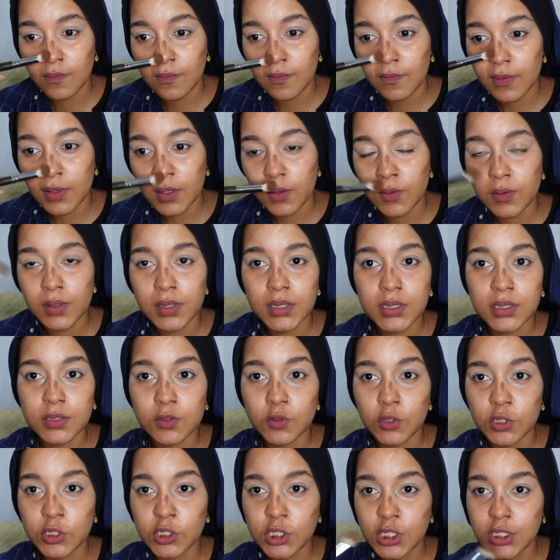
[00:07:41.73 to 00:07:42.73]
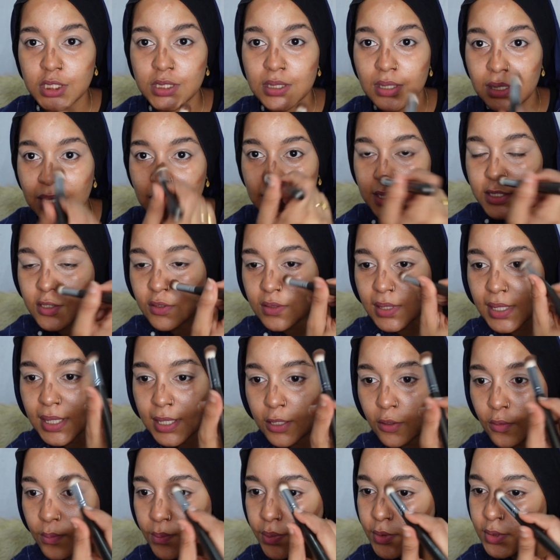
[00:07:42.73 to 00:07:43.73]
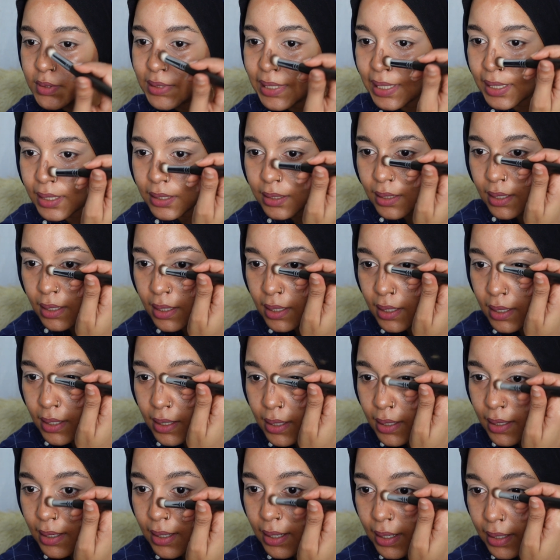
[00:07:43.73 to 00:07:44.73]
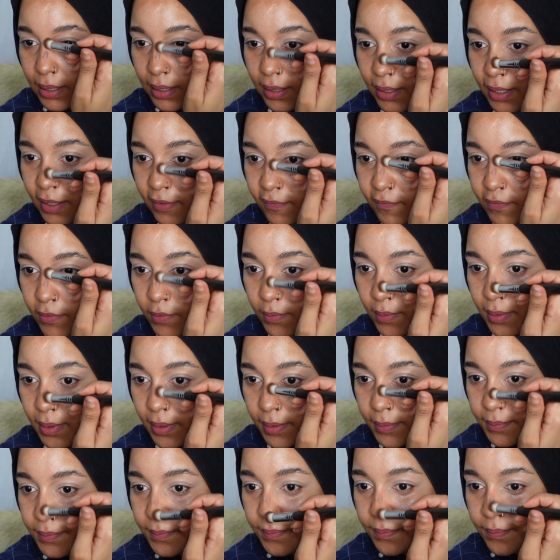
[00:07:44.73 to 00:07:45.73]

very strategically so that I don't put like color everywhere.